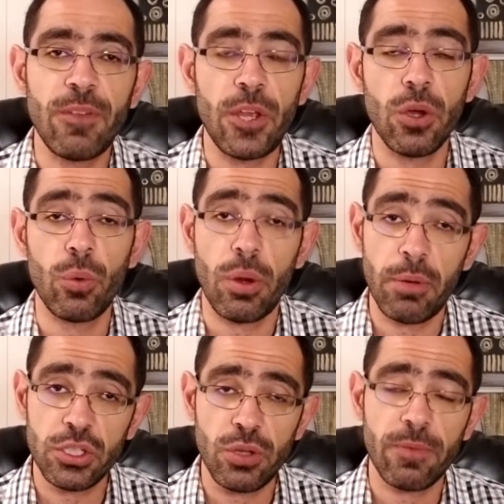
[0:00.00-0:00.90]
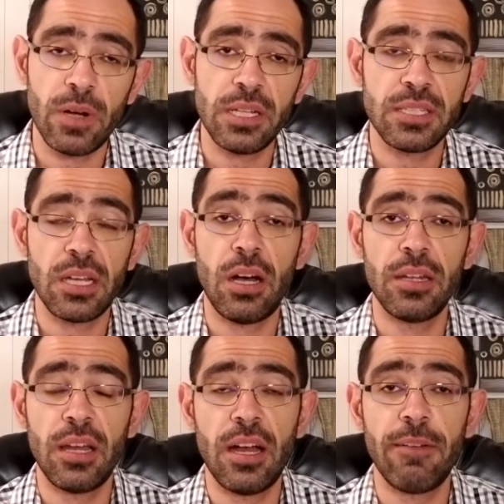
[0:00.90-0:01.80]
video amongst your friends
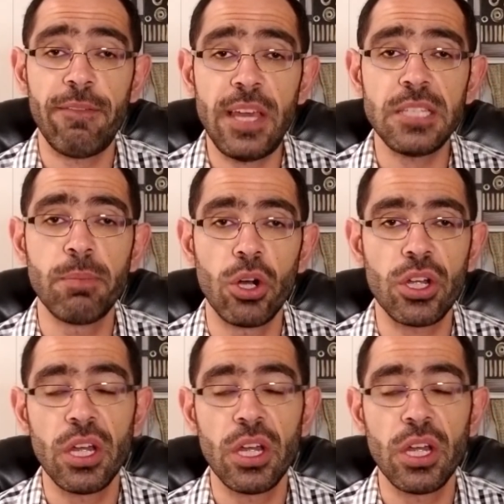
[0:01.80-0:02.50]
on Facebook